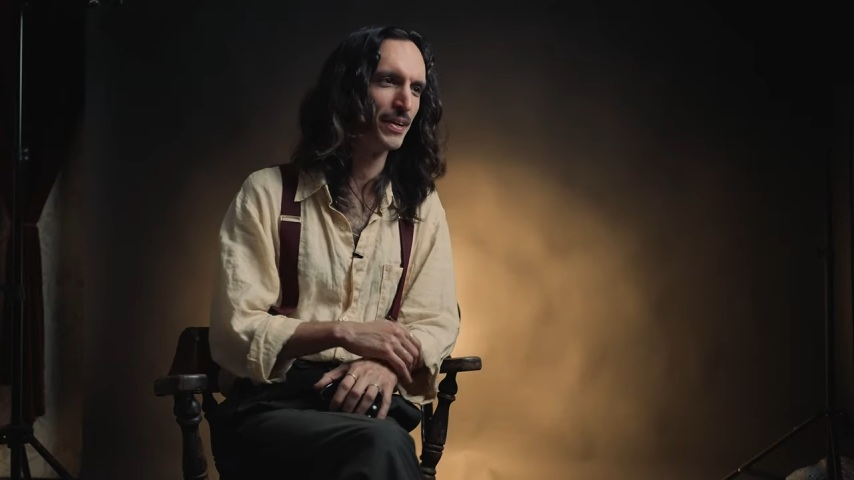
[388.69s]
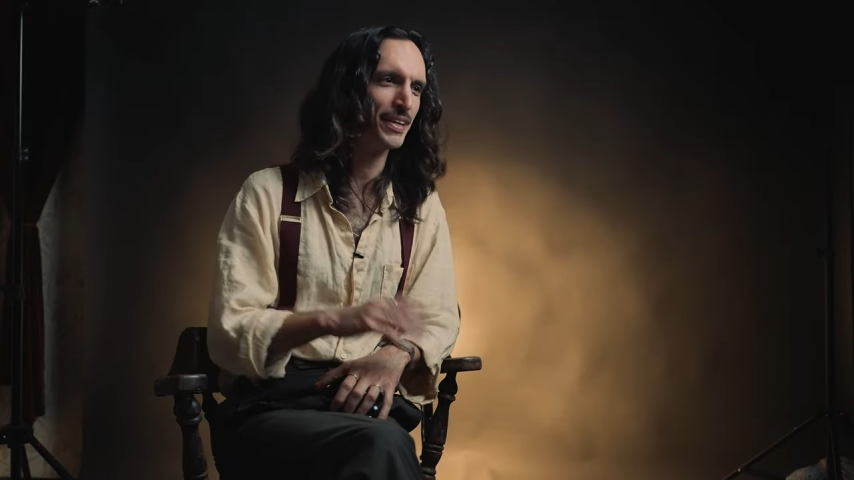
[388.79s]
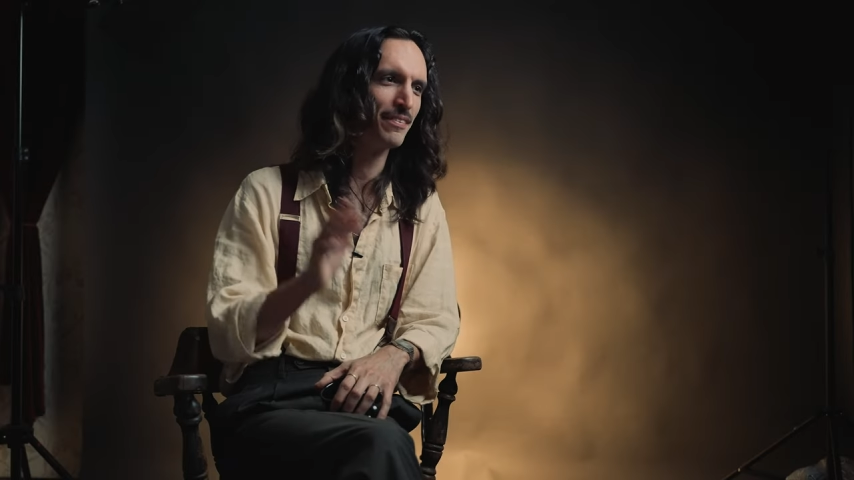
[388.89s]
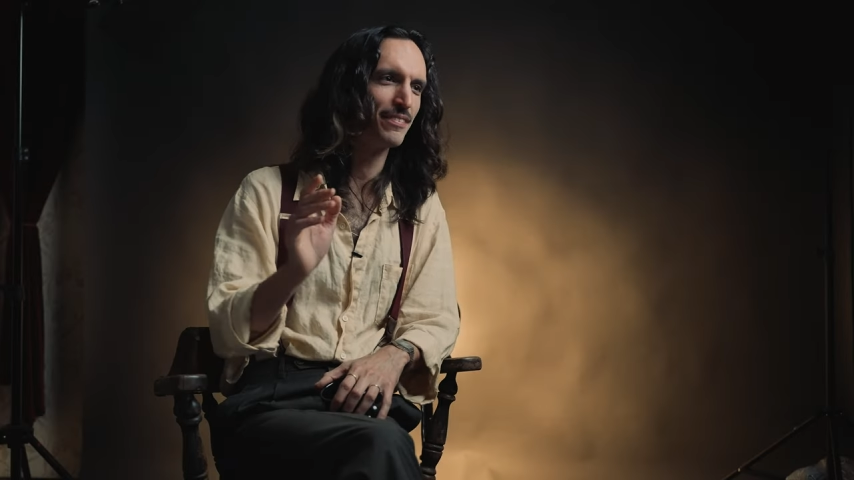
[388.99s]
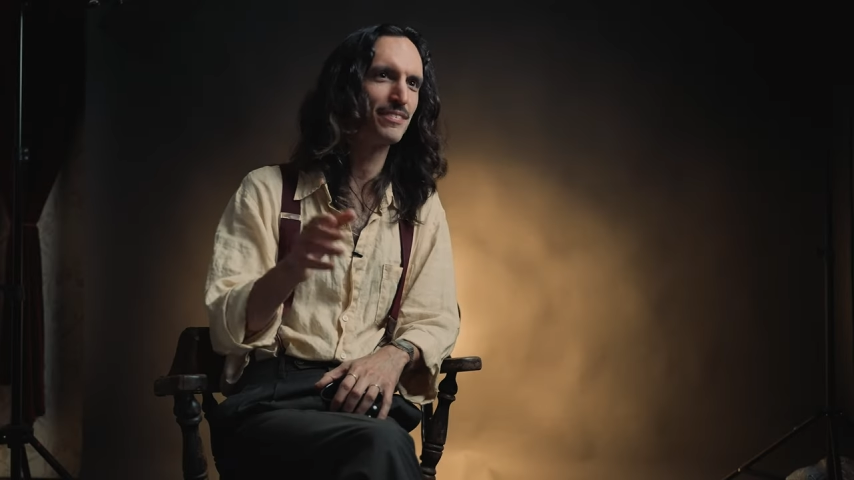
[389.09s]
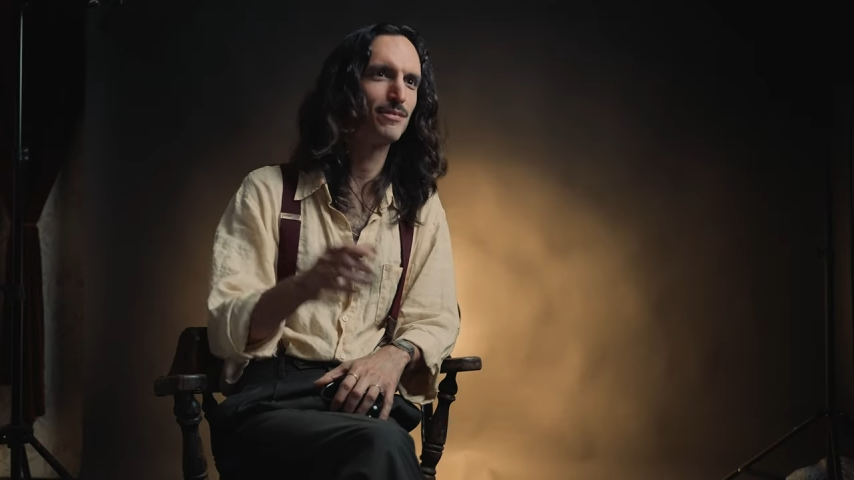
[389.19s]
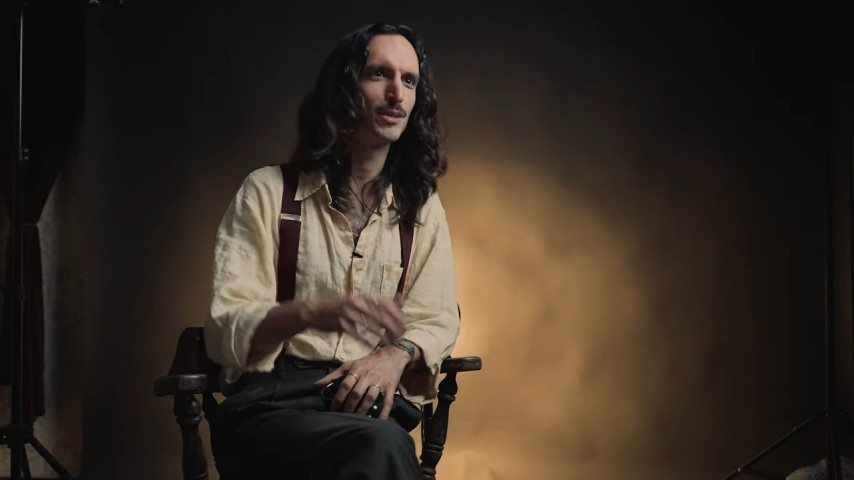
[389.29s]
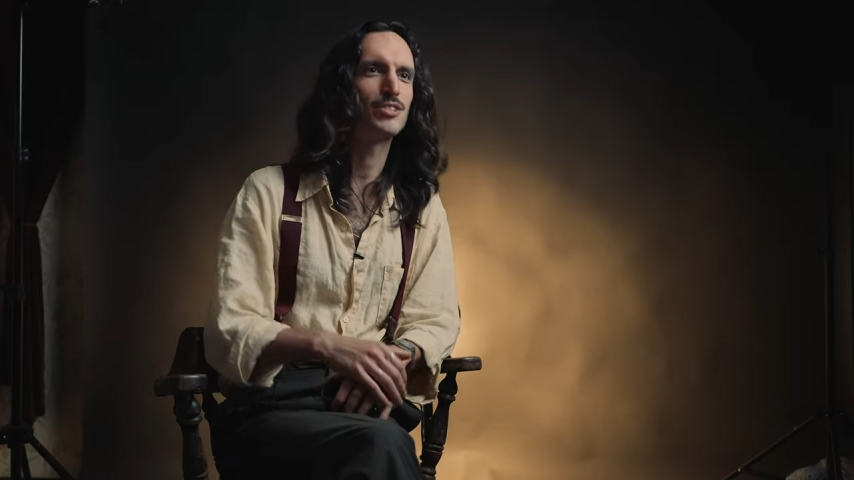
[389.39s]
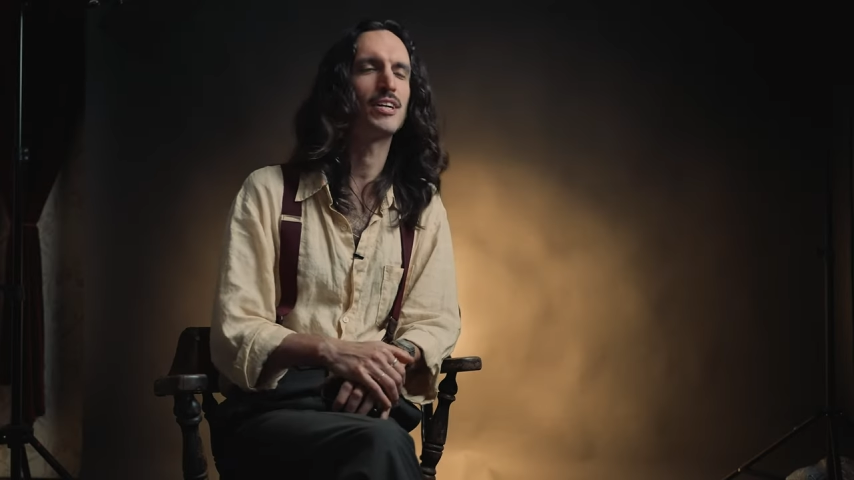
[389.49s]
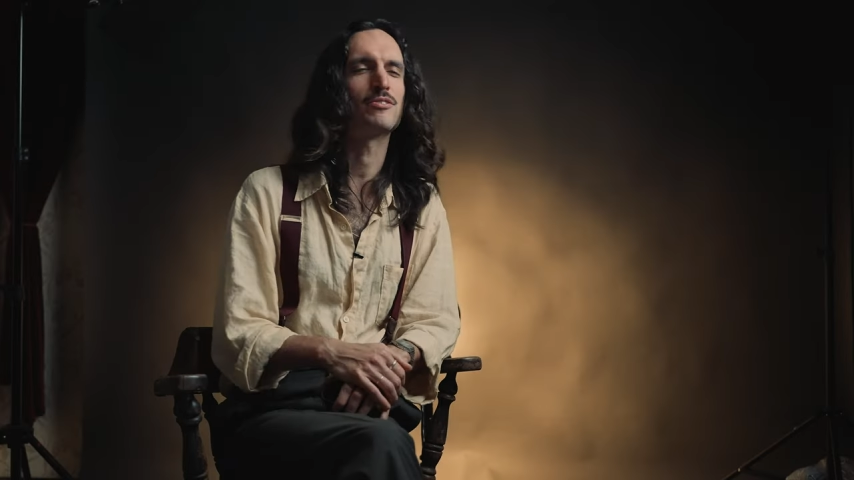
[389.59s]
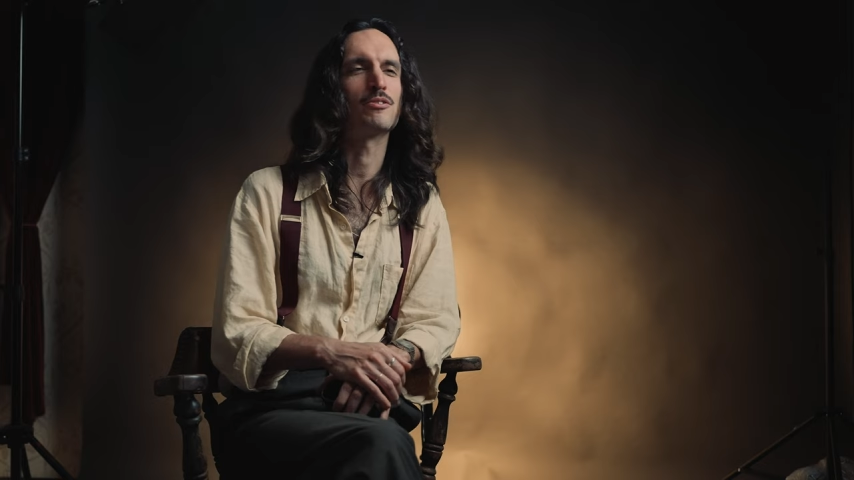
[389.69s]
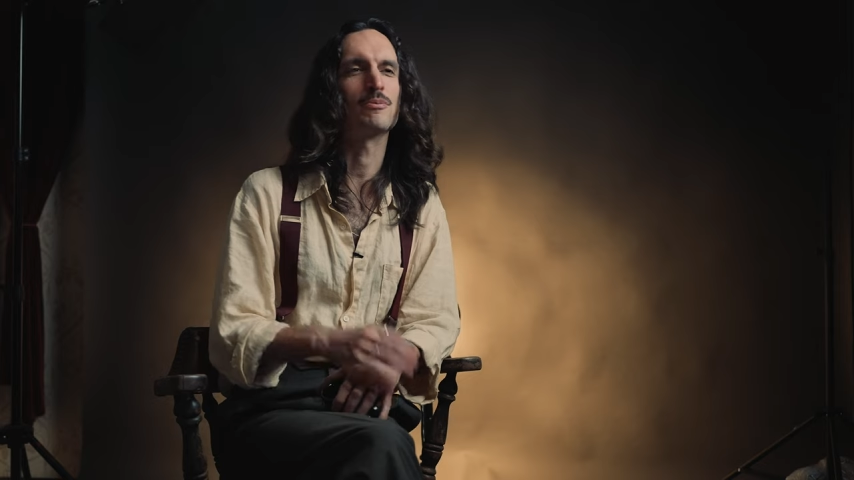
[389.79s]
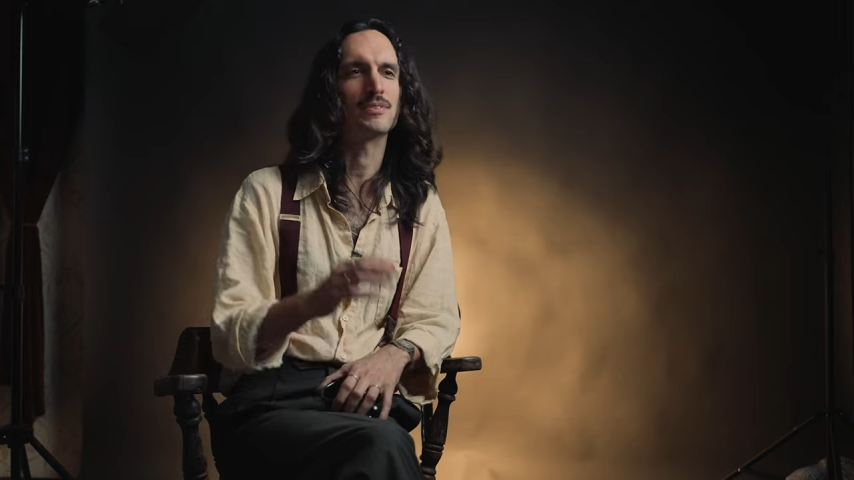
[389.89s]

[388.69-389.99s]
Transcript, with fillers: I reached out to him.